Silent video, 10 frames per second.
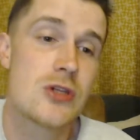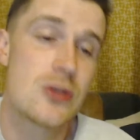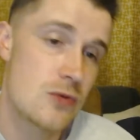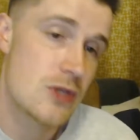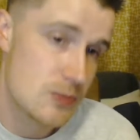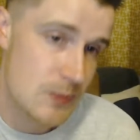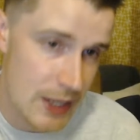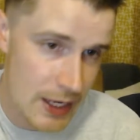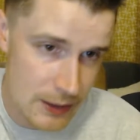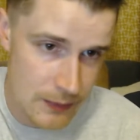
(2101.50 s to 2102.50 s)
do this
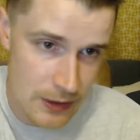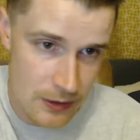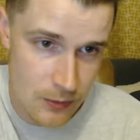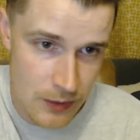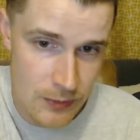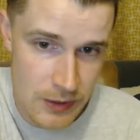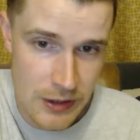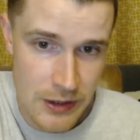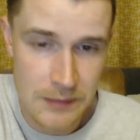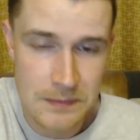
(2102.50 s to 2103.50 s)
bit anyway, the way we think."